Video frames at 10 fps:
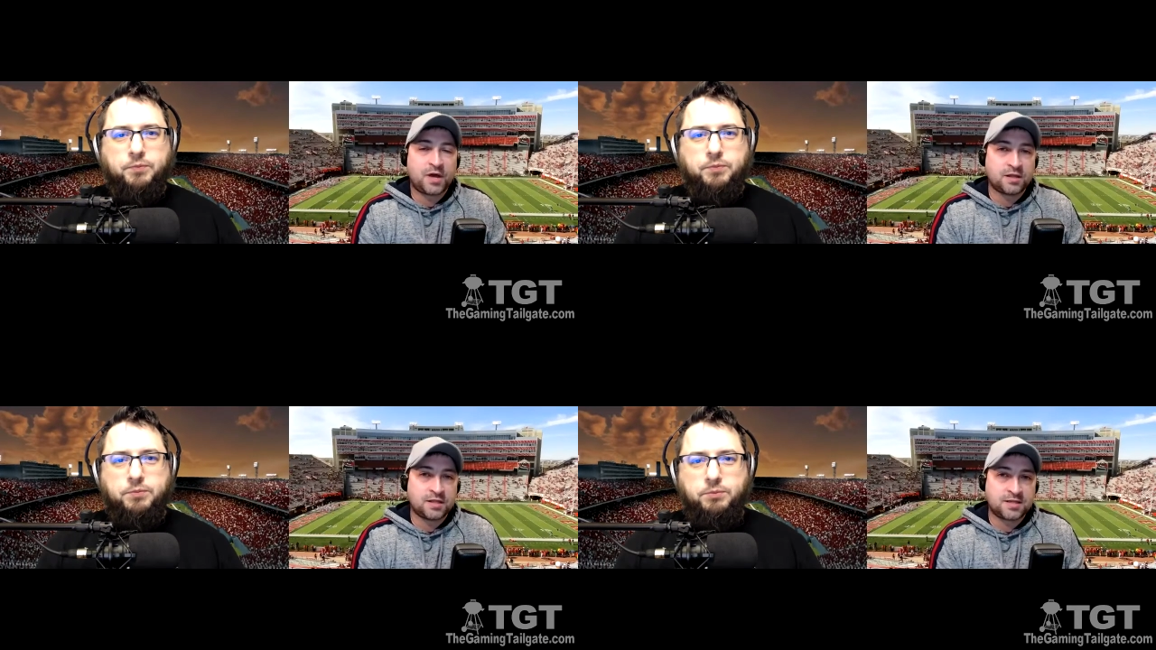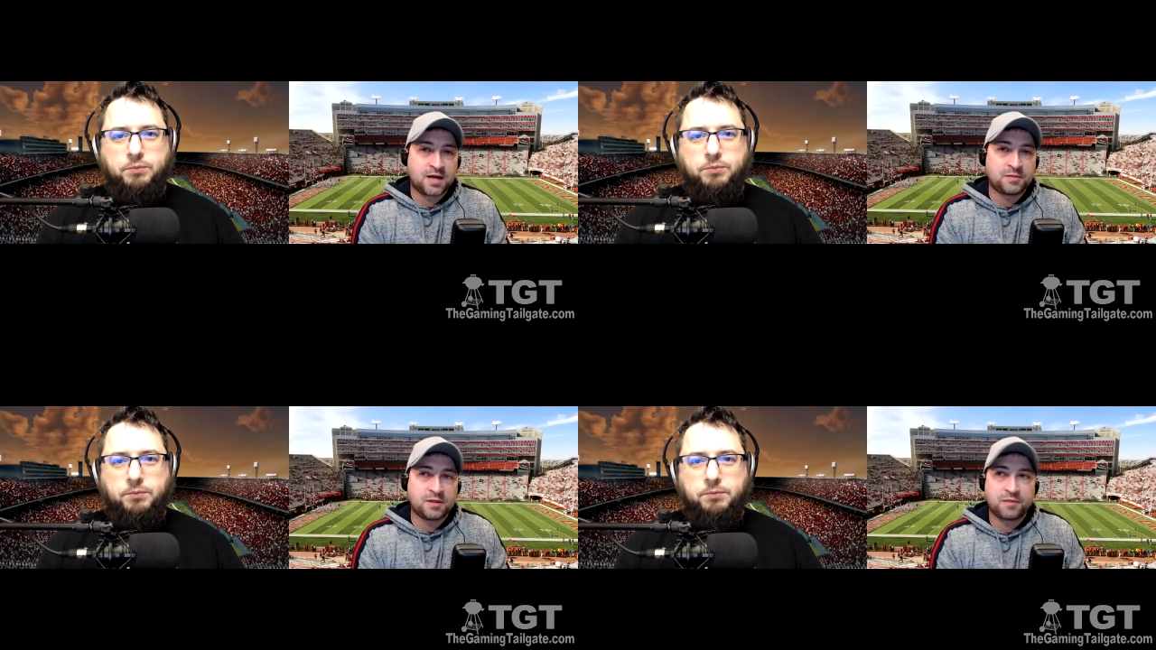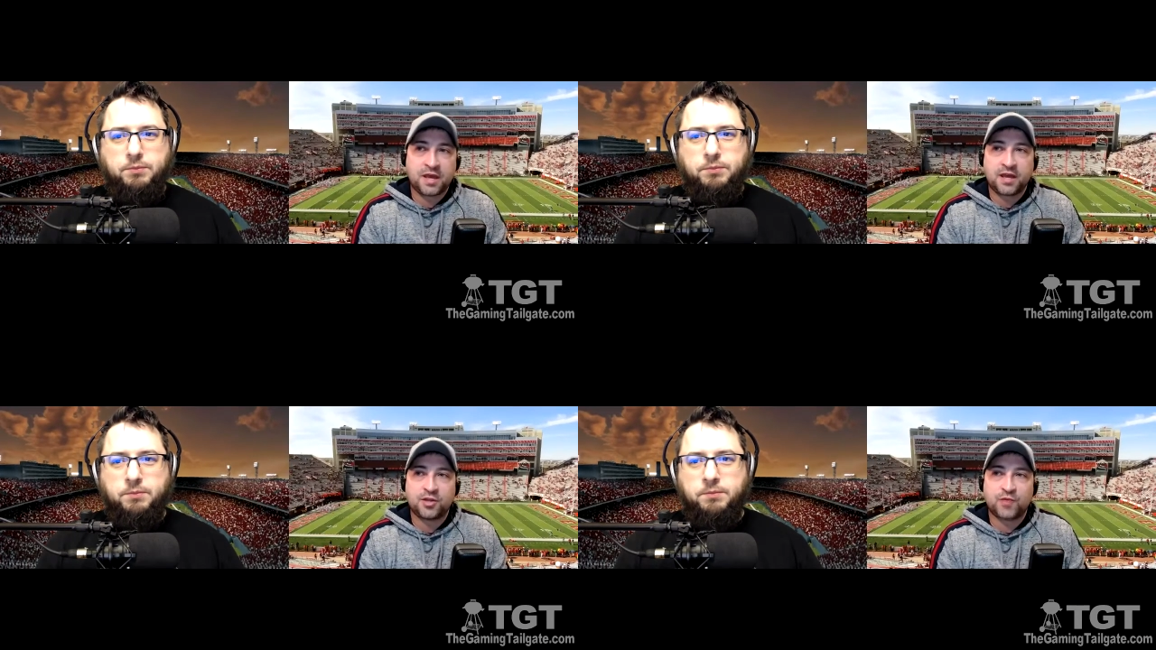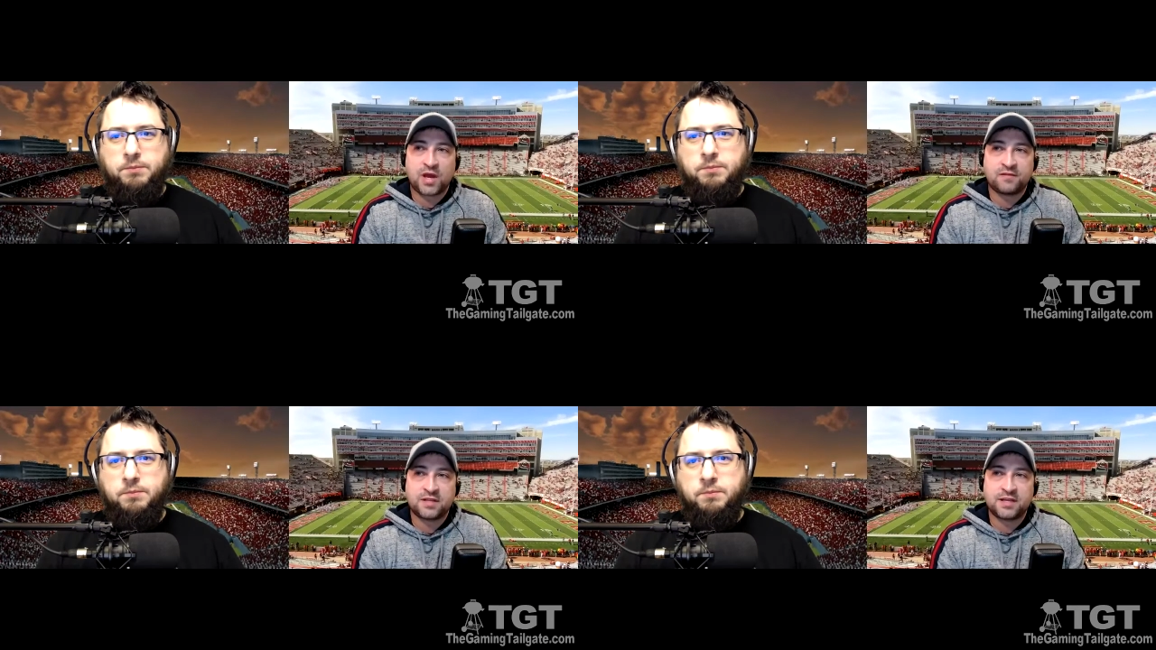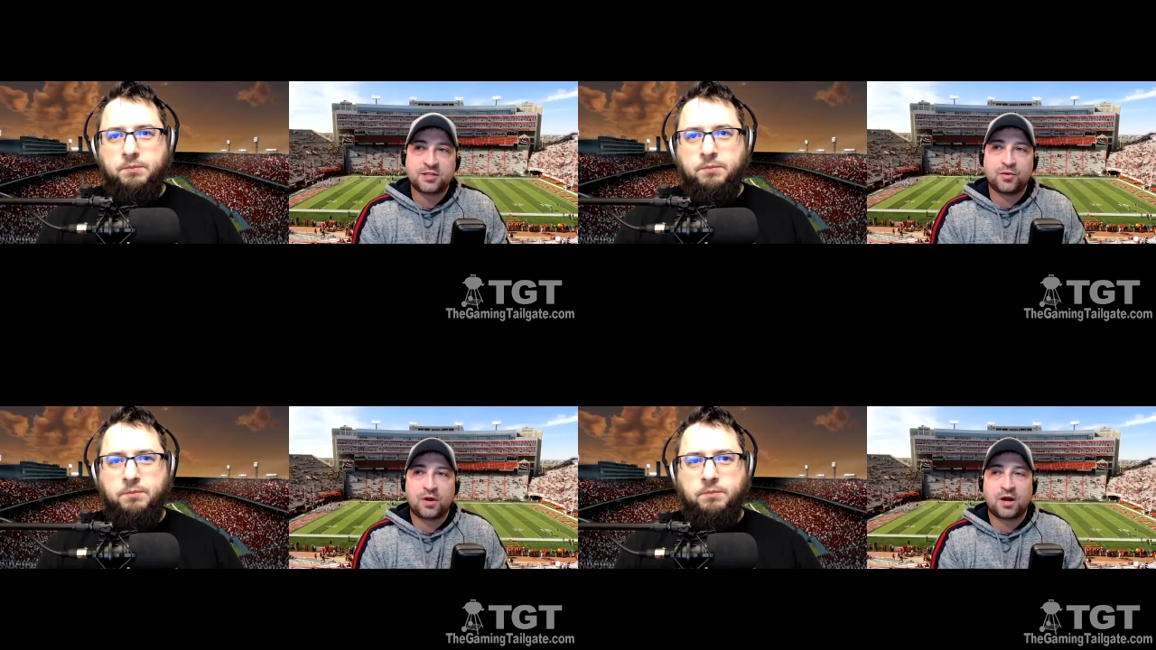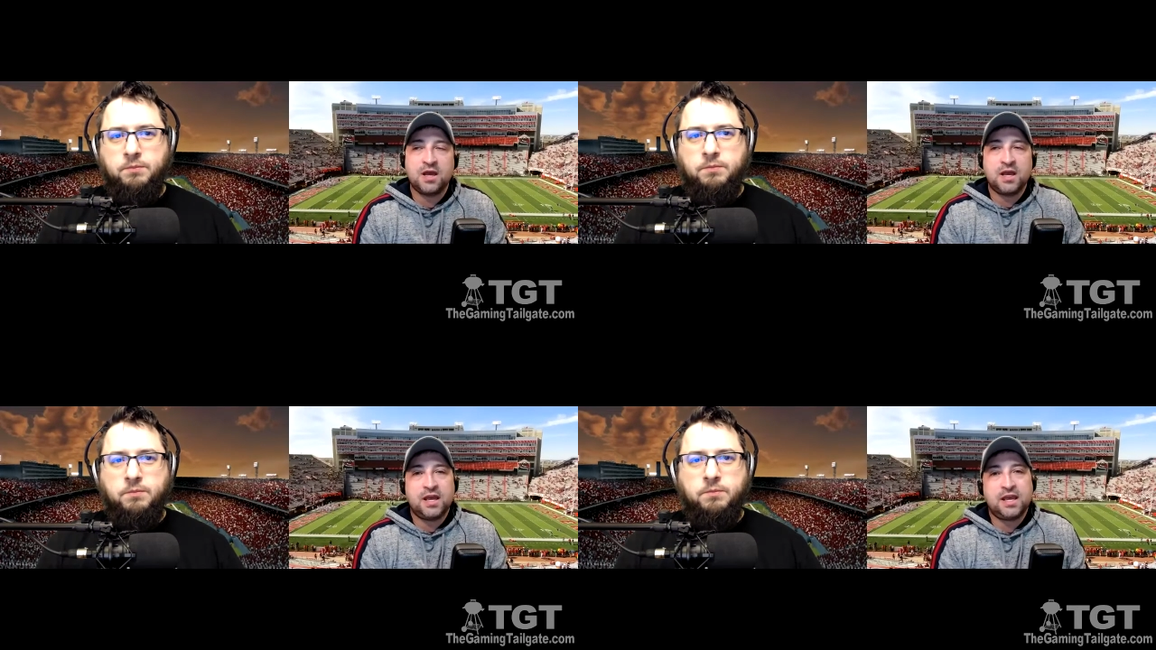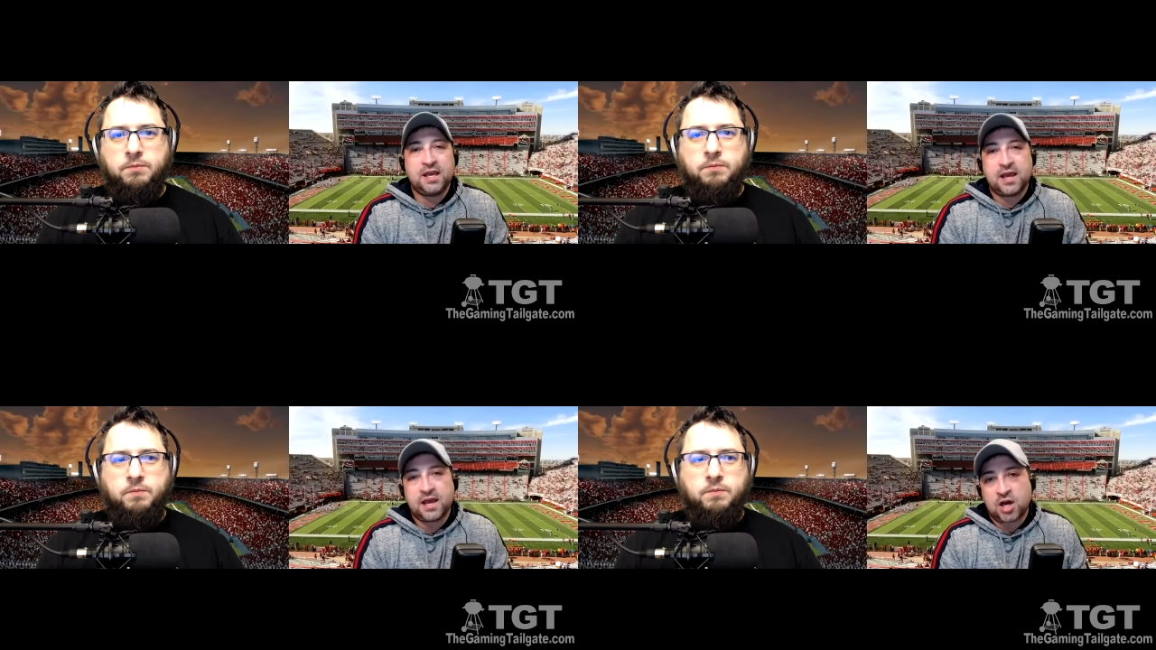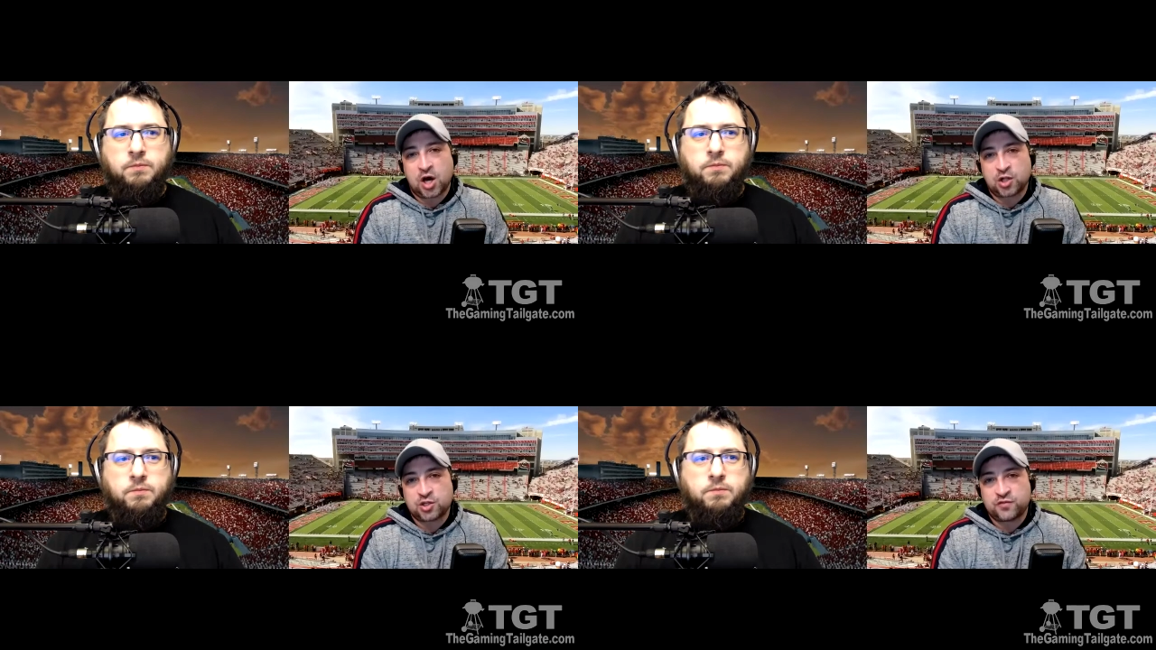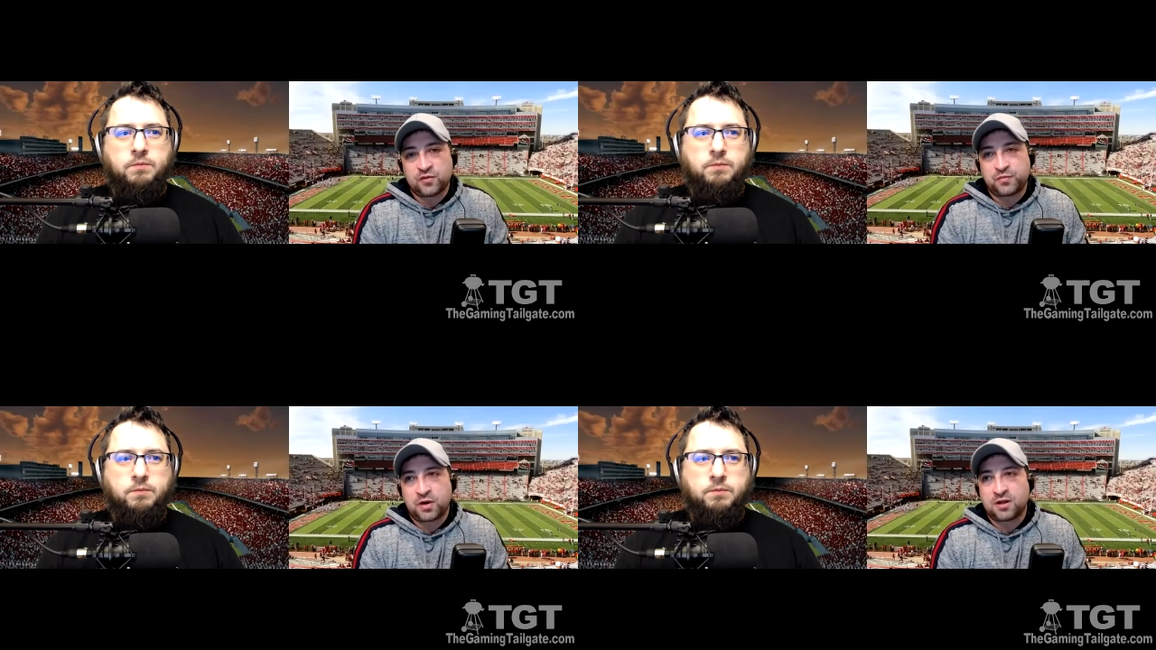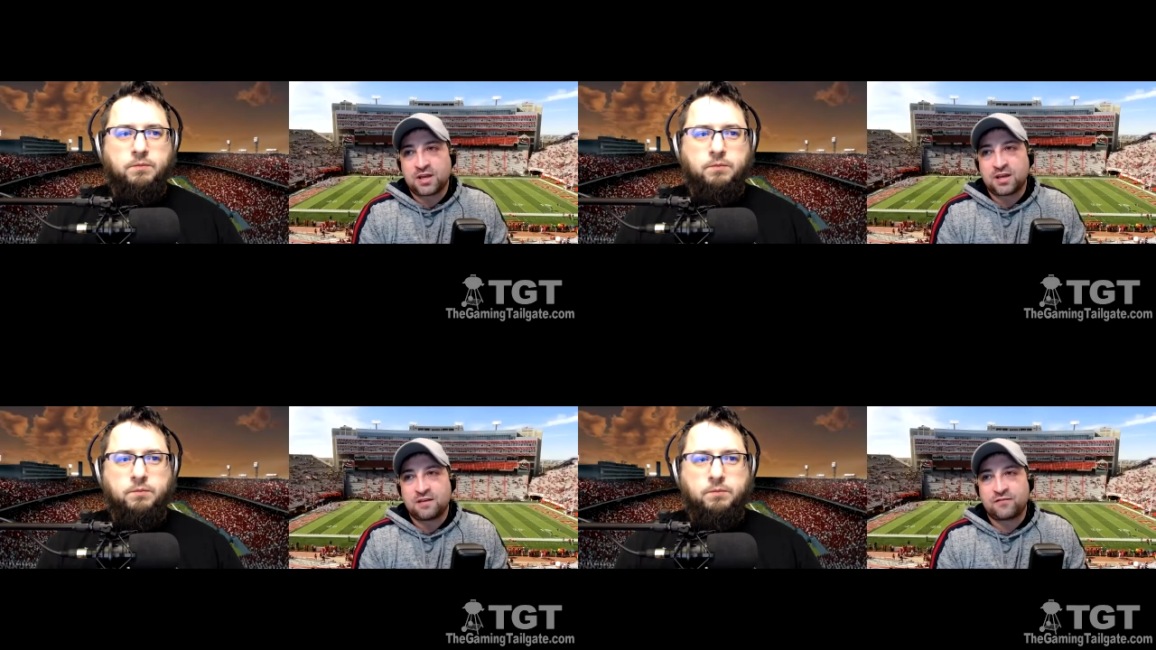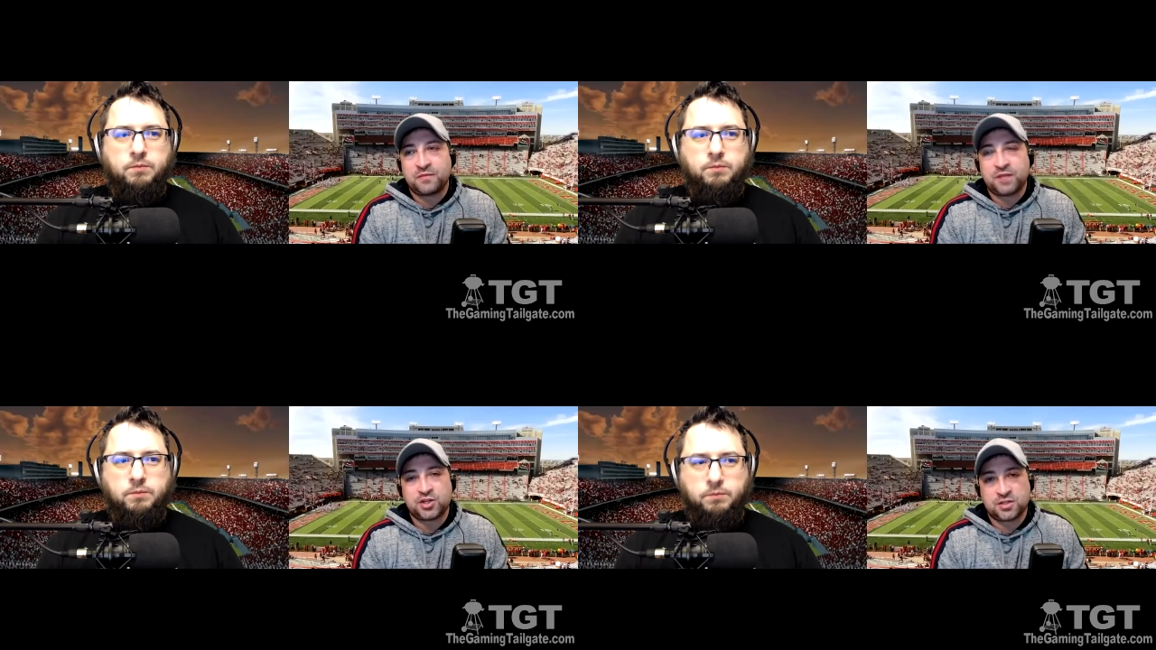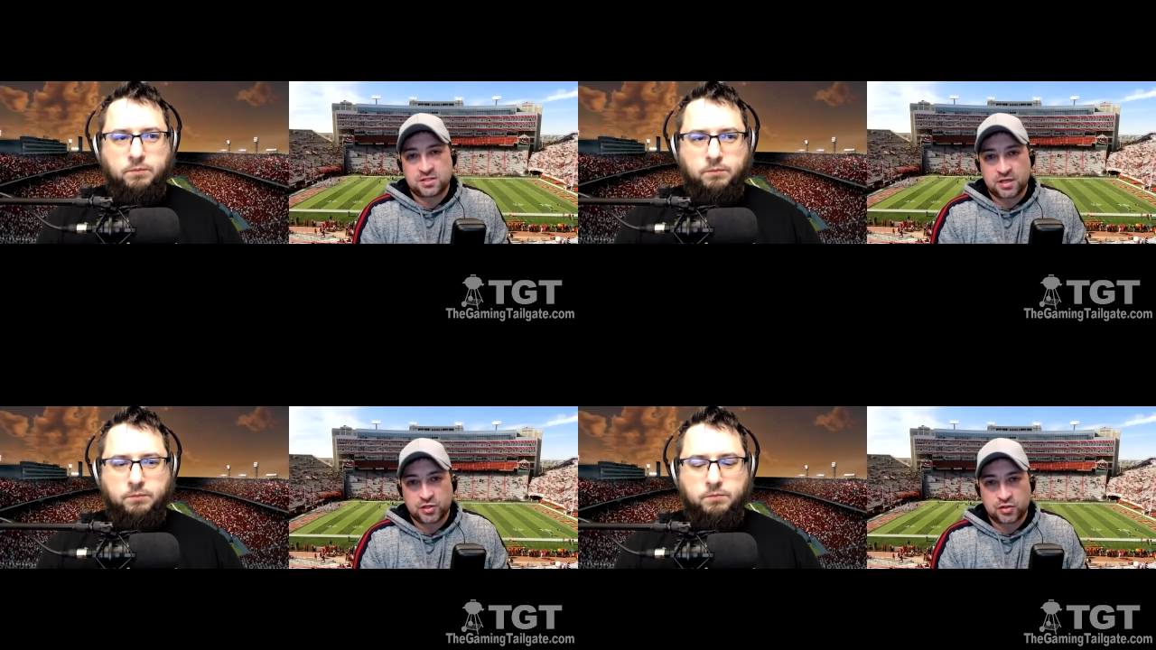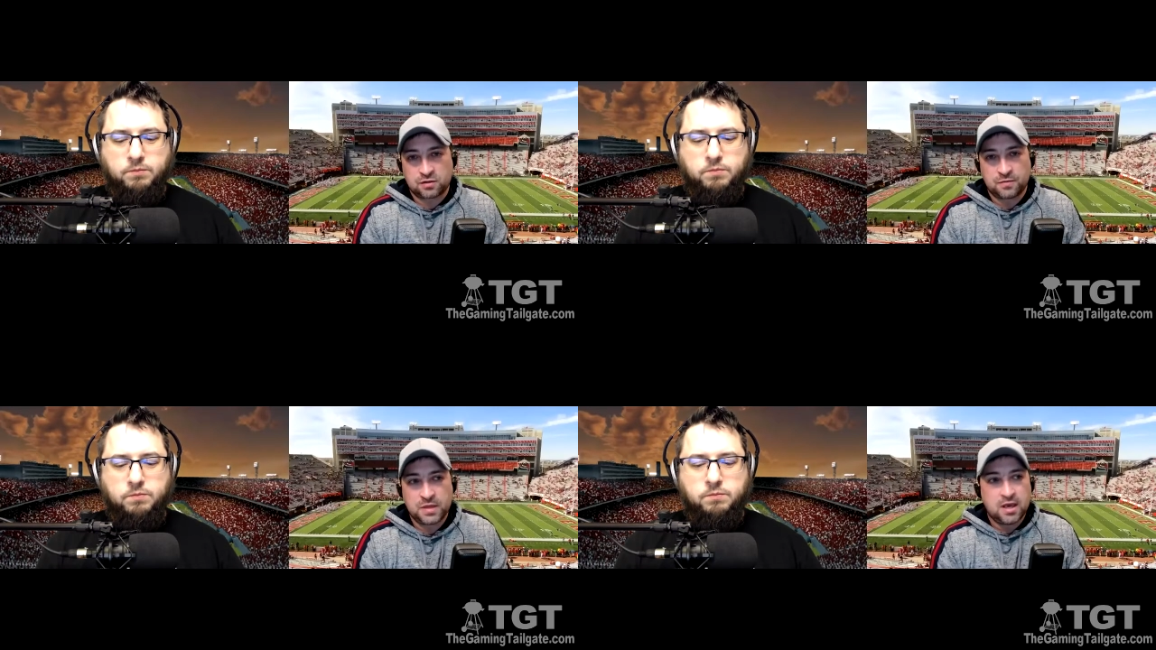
Speaker 1: On the top of the page, we have a link to our EA College Football Information Central.